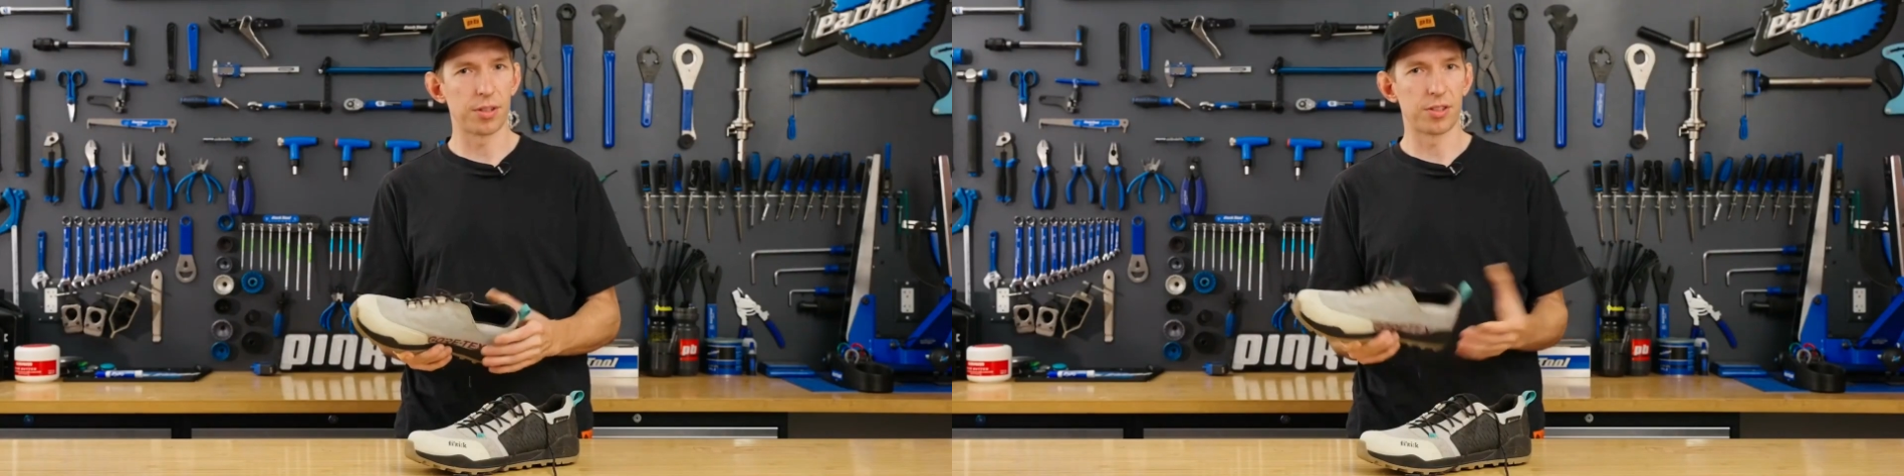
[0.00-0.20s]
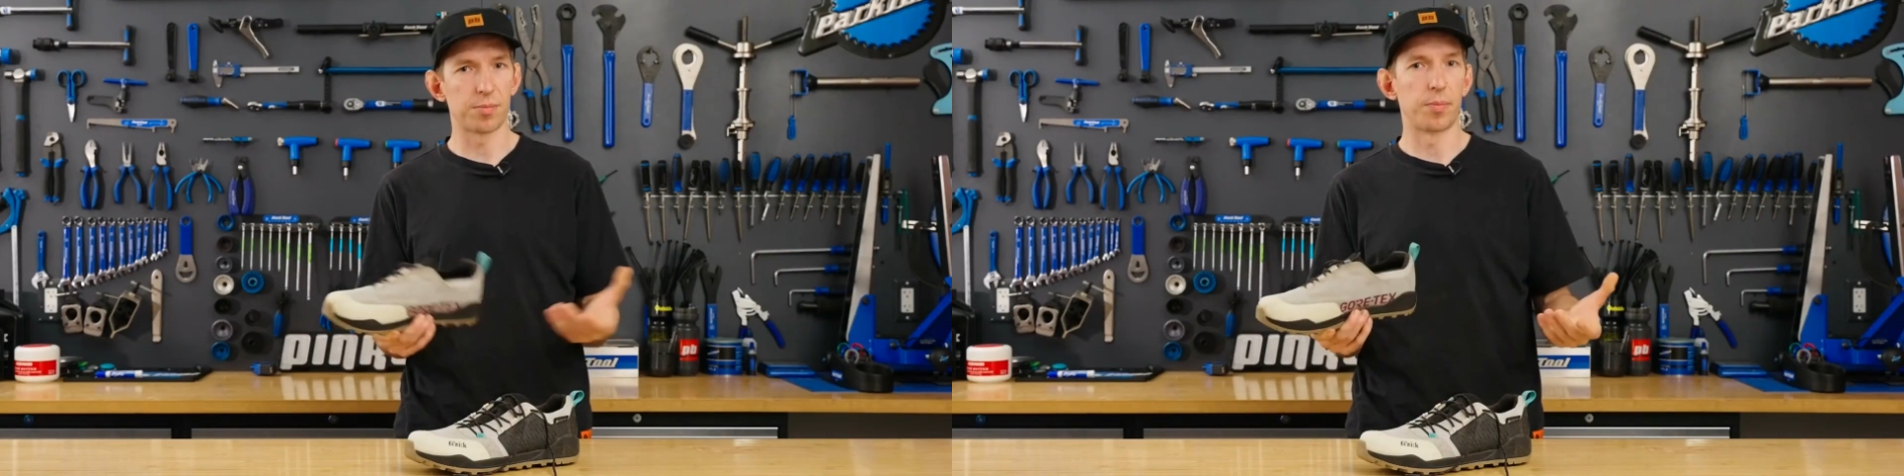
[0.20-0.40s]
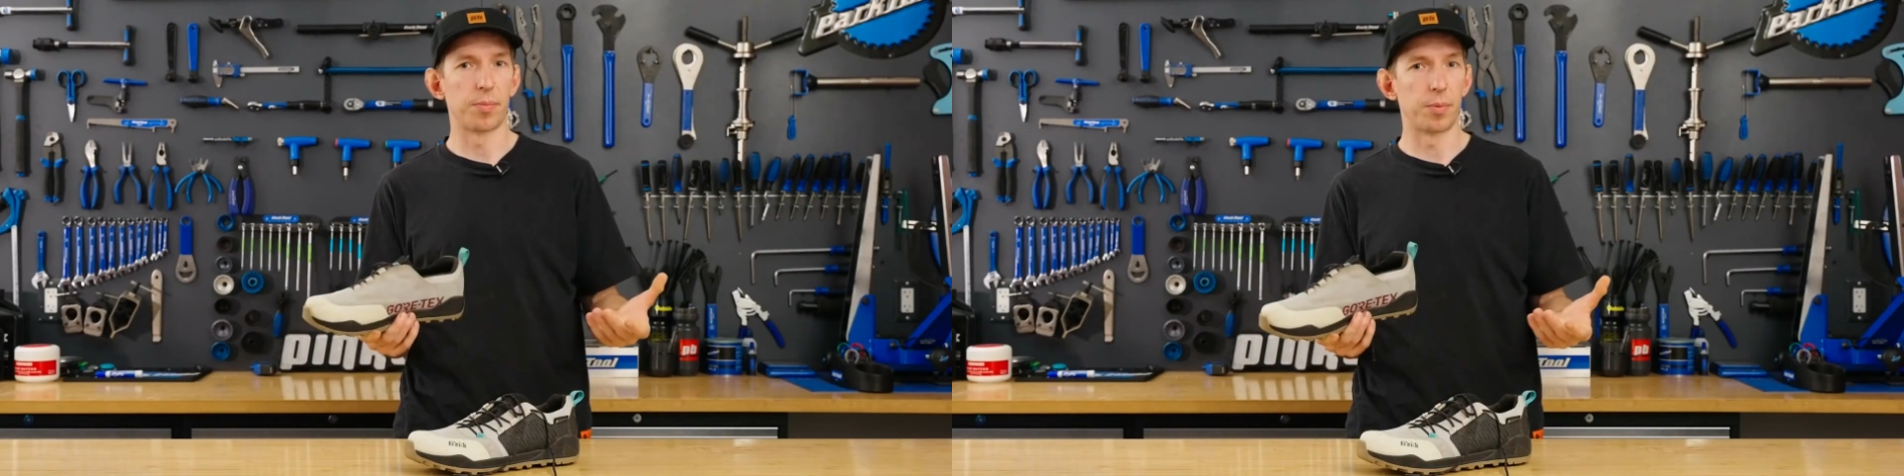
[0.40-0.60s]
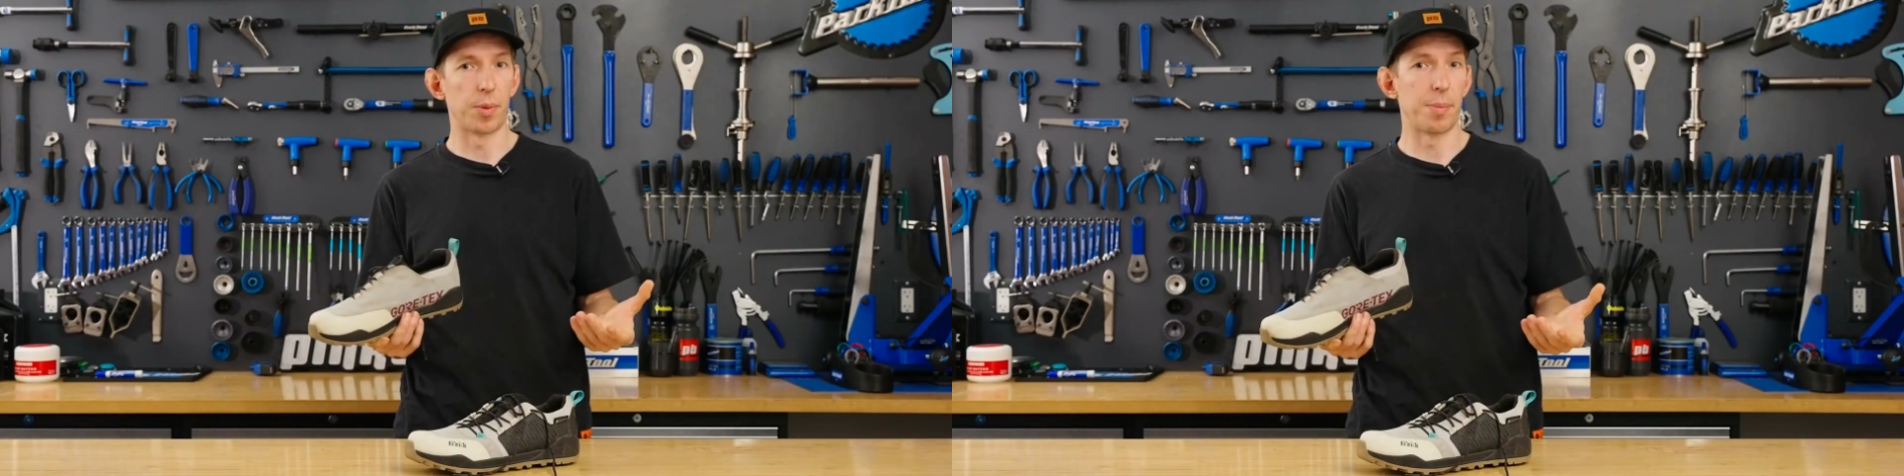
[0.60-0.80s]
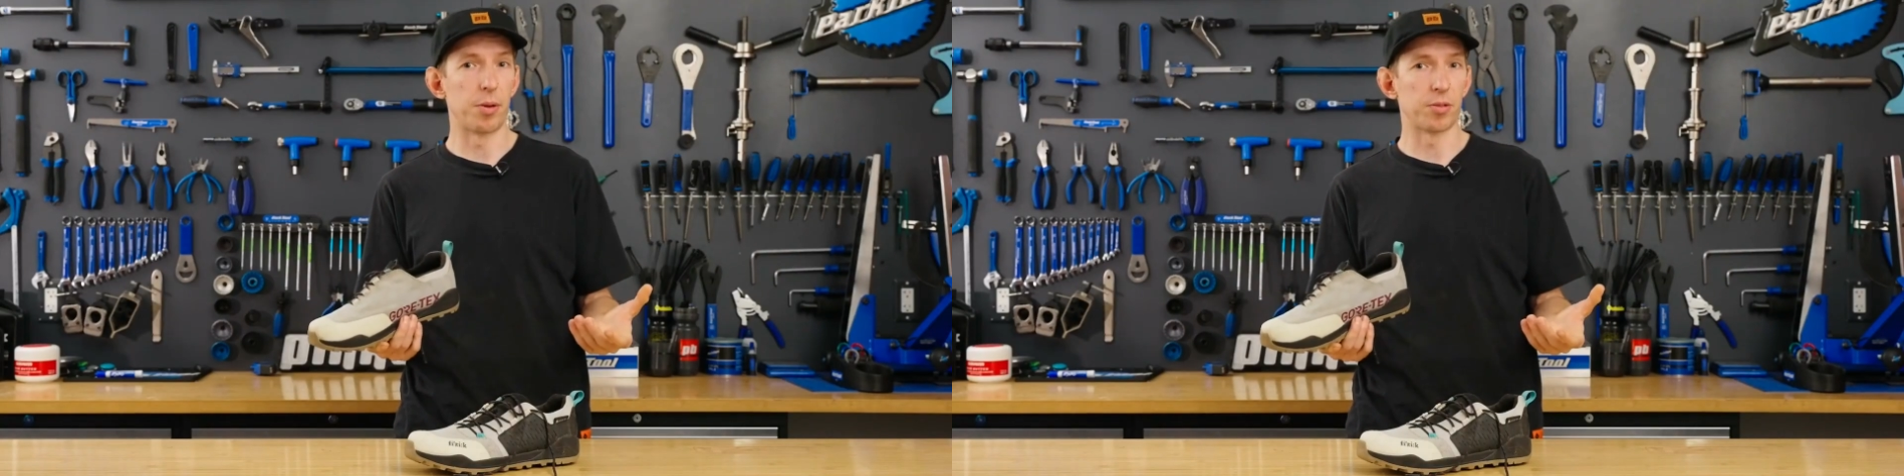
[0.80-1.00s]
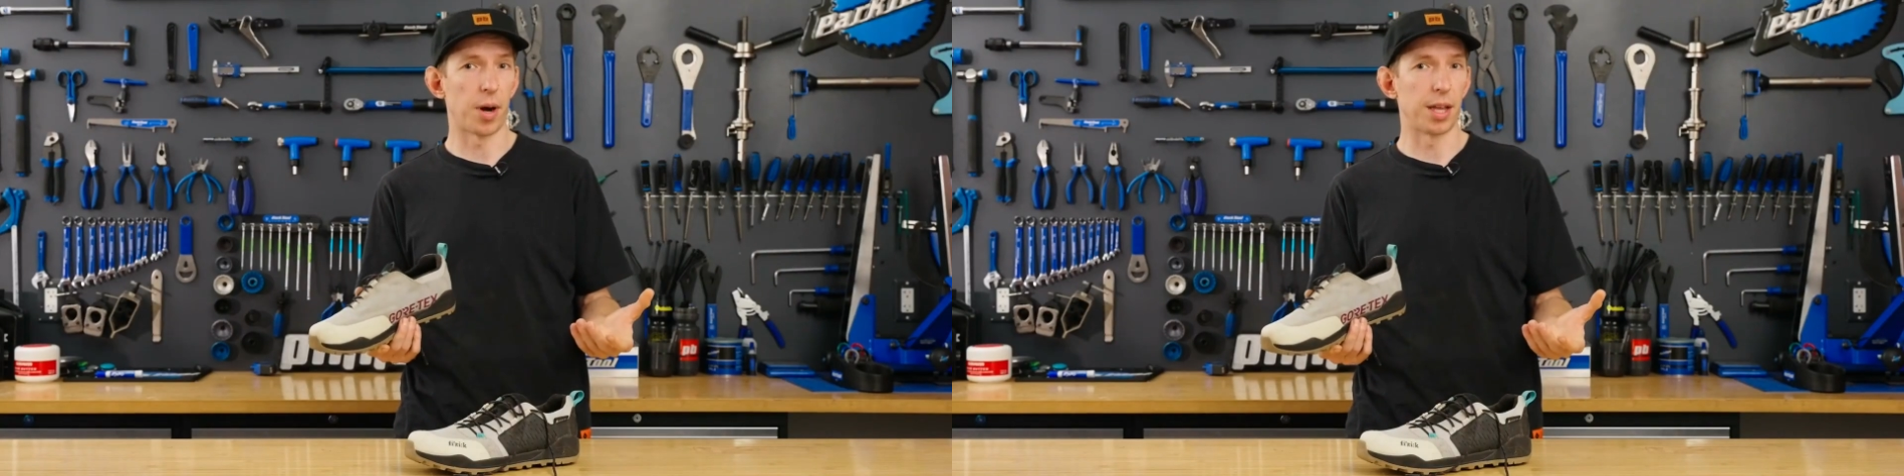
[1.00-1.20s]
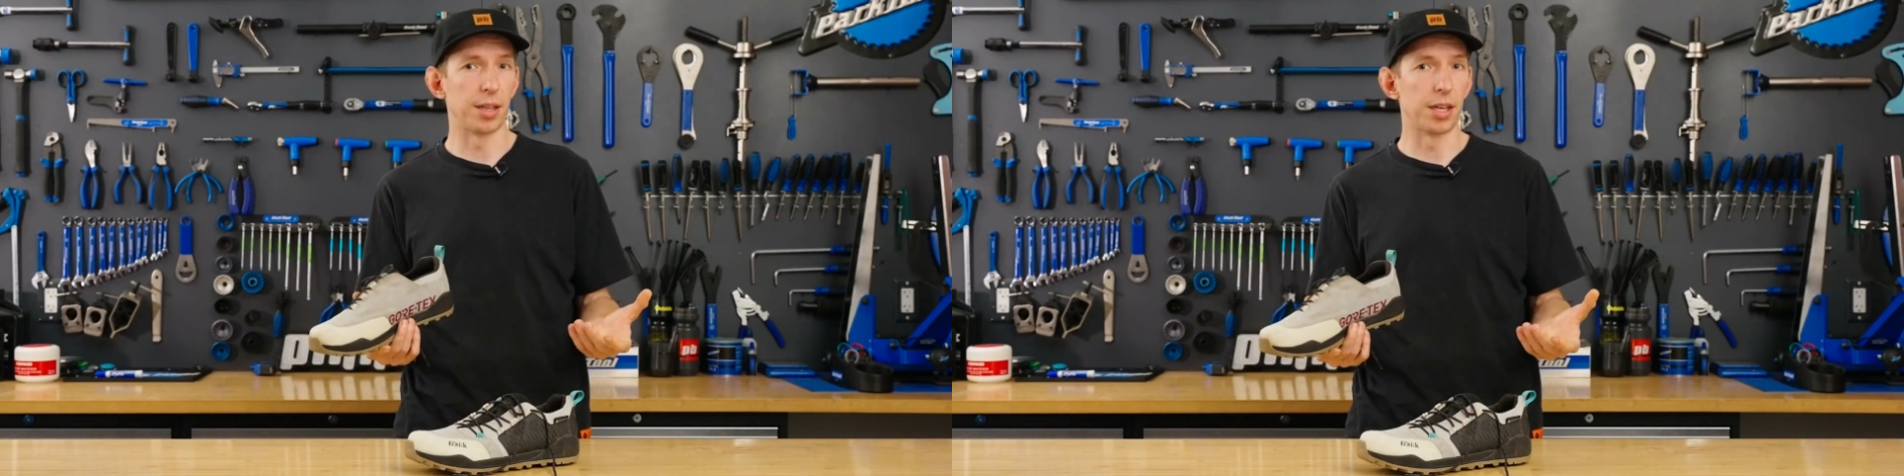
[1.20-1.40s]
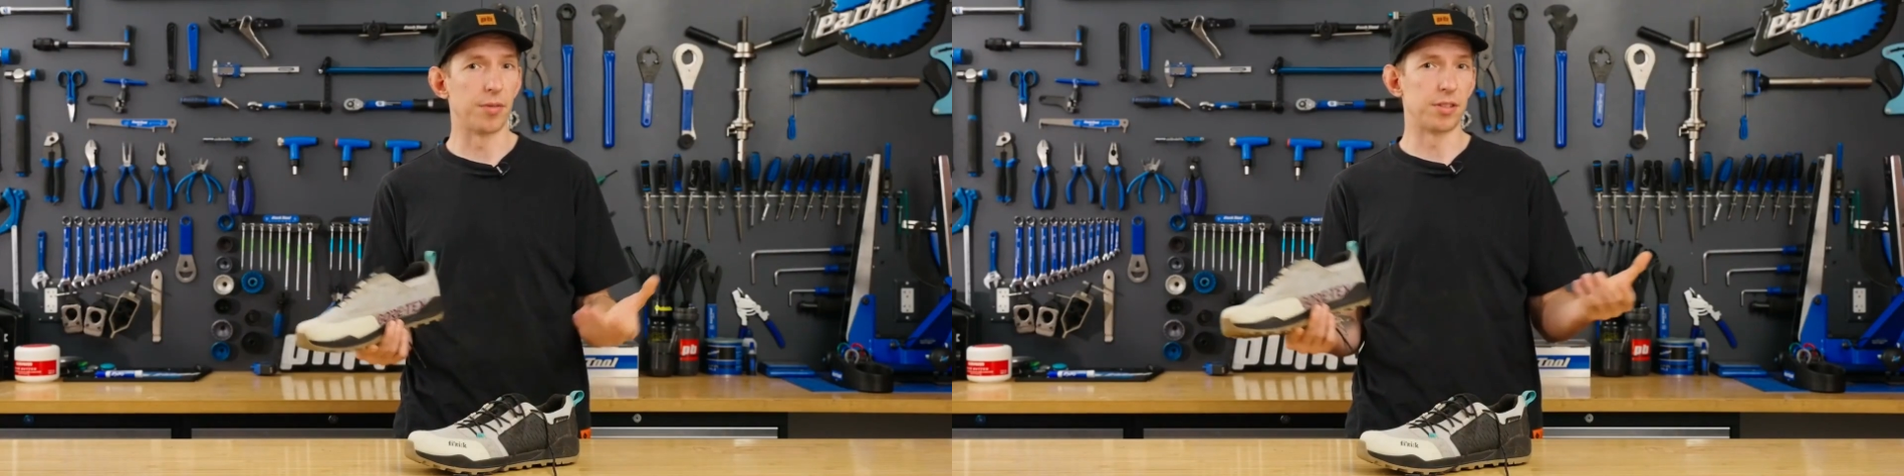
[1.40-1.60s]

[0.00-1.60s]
just maybe it's where I live.